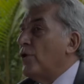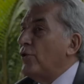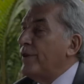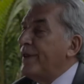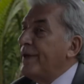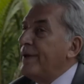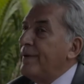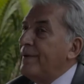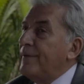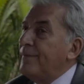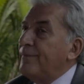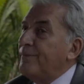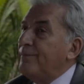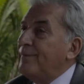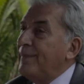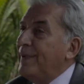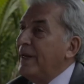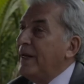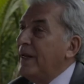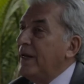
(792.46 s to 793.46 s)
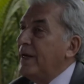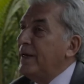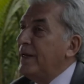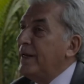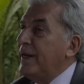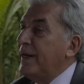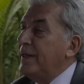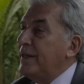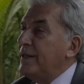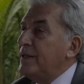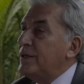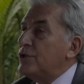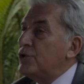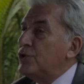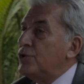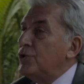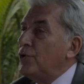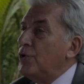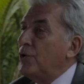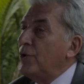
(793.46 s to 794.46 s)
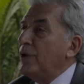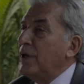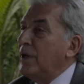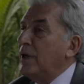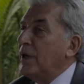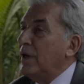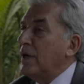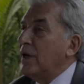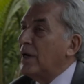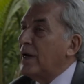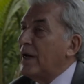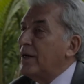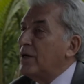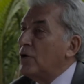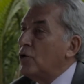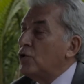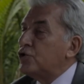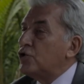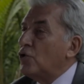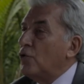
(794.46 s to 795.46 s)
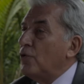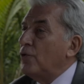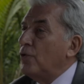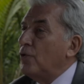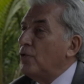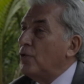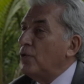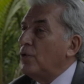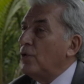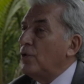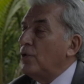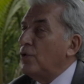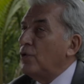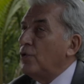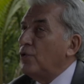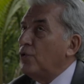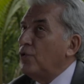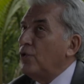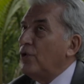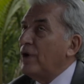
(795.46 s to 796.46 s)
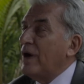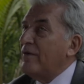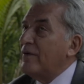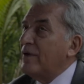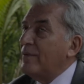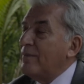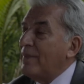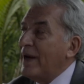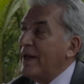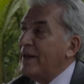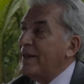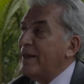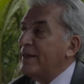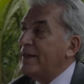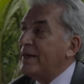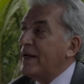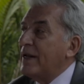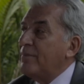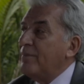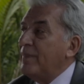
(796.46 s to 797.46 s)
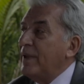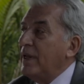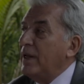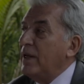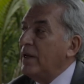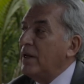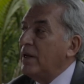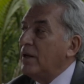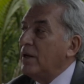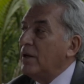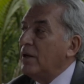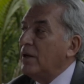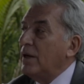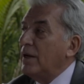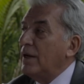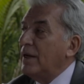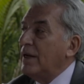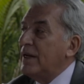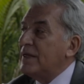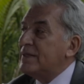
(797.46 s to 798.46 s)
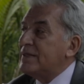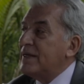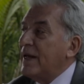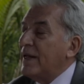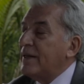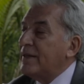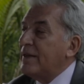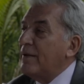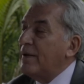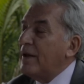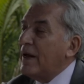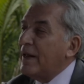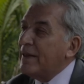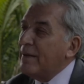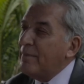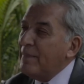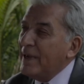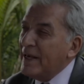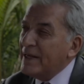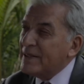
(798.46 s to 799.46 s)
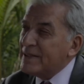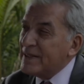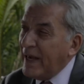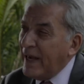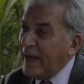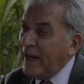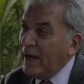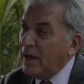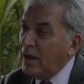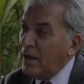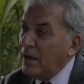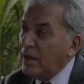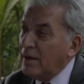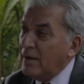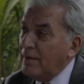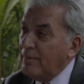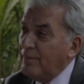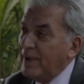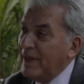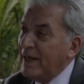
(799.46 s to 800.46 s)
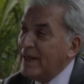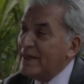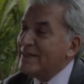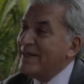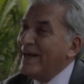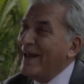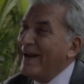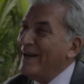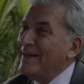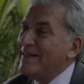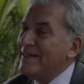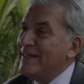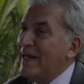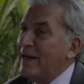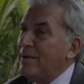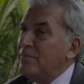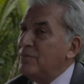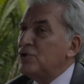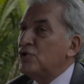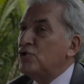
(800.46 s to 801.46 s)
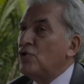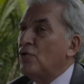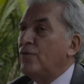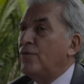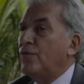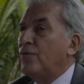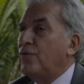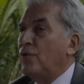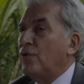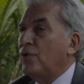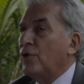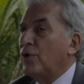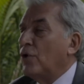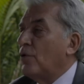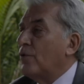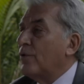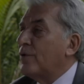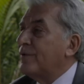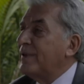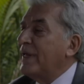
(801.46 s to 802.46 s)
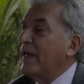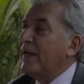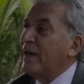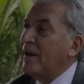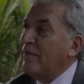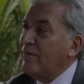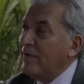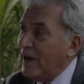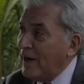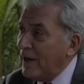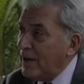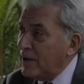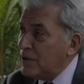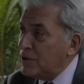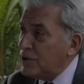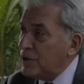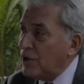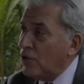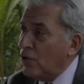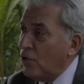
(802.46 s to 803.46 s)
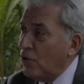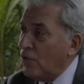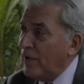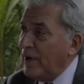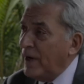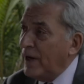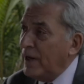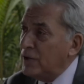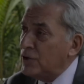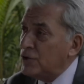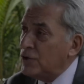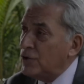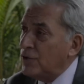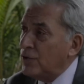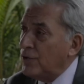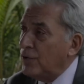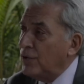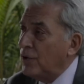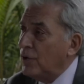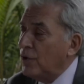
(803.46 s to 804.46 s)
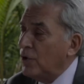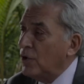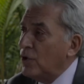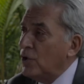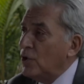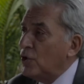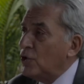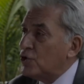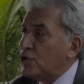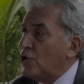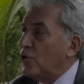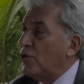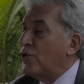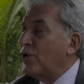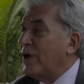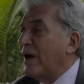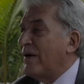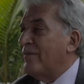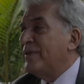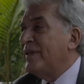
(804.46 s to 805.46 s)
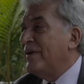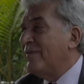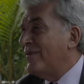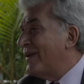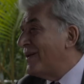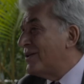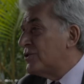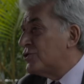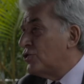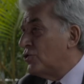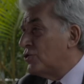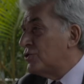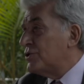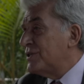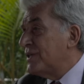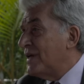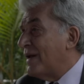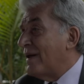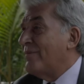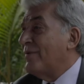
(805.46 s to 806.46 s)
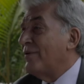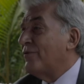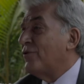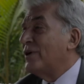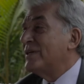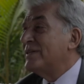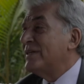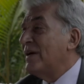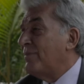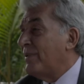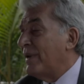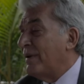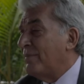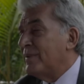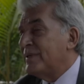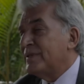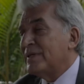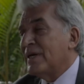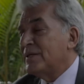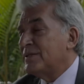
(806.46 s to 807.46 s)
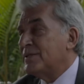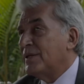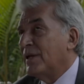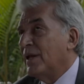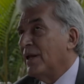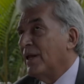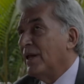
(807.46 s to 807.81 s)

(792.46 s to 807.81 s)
on the mini grid the story, can also do have in mind that can be, let's say, at the, at the bigger scale? Bigger scale in terms of, uh, you know, taking a village, a whole village, or... Yes, yes, So exactly. you have different sources there. For example, I'm just